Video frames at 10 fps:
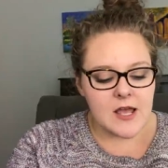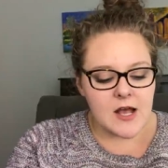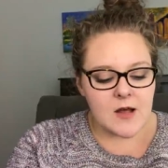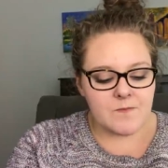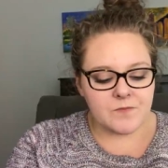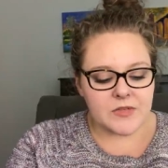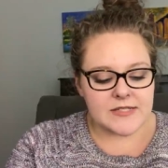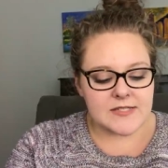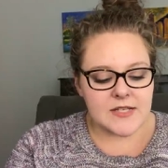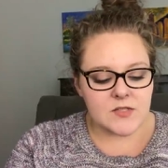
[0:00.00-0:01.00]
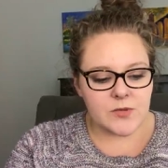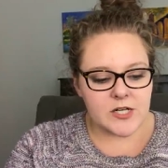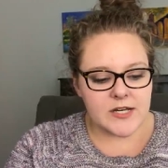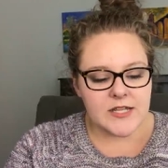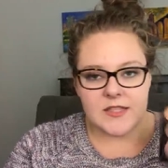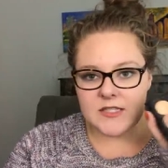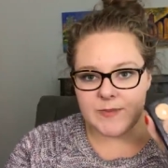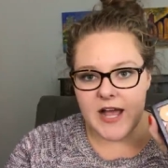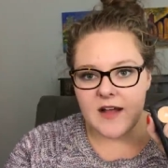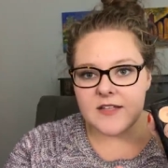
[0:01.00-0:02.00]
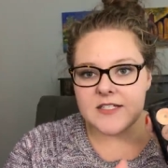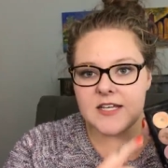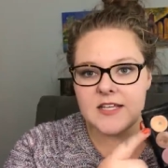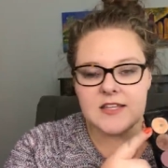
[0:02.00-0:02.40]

Um, since we are in this palette,